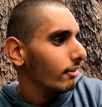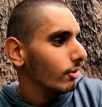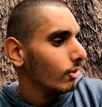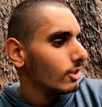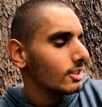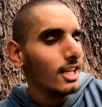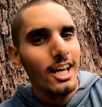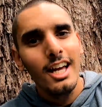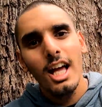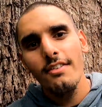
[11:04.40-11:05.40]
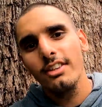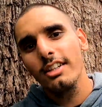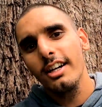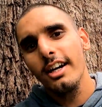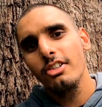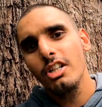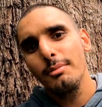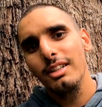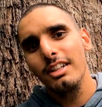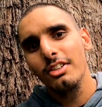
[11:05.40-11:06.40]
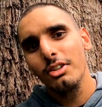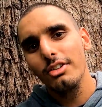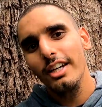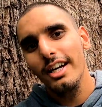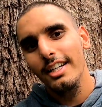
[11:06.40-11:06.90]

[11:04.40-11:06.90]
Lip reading: of course, having the car trouble and all that,